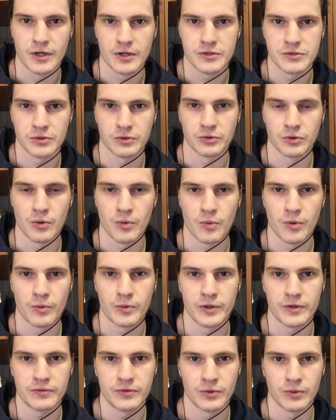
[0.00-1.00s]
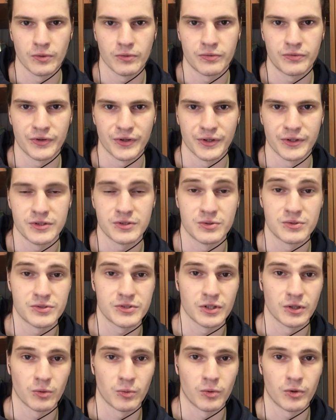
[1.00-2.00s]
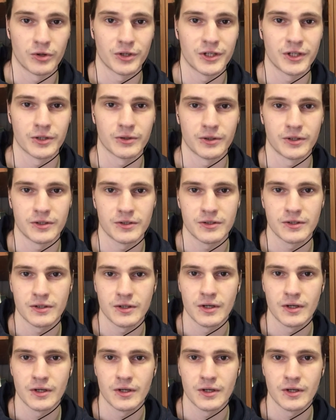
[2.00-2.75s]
So don't worry if you don't feel it, you're still working on it.